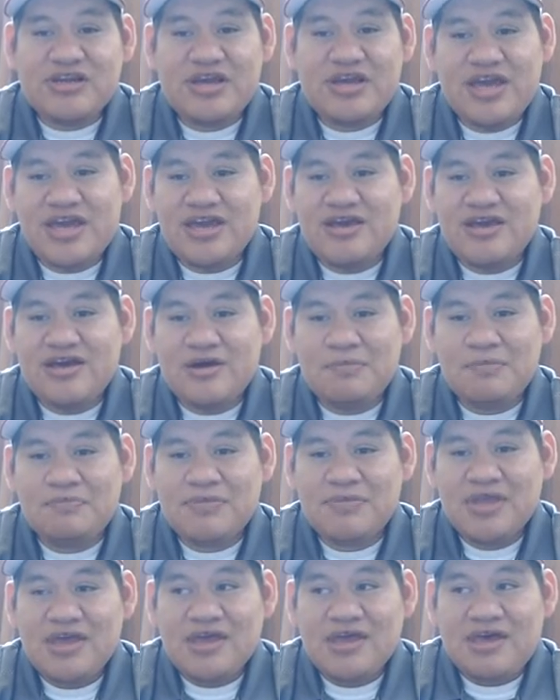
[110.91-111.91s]
Hey,
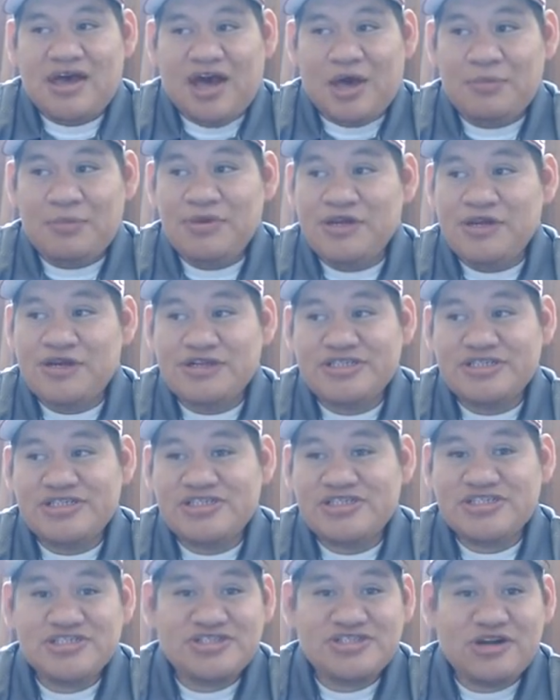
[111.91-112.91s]
I'm here just
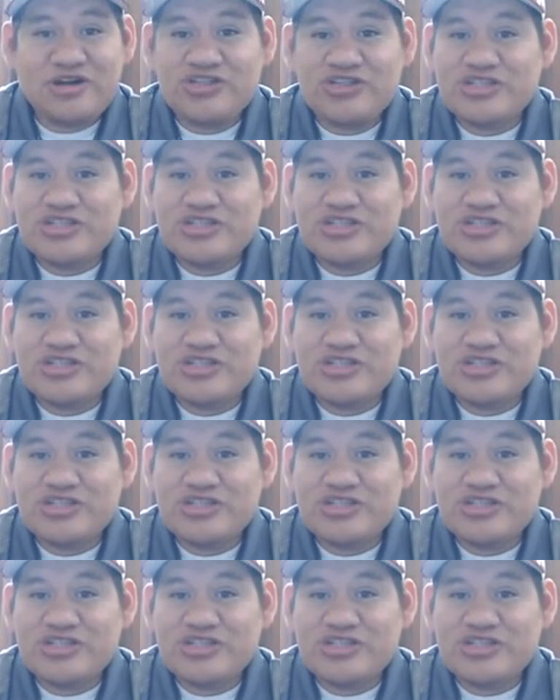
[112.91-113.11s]
to start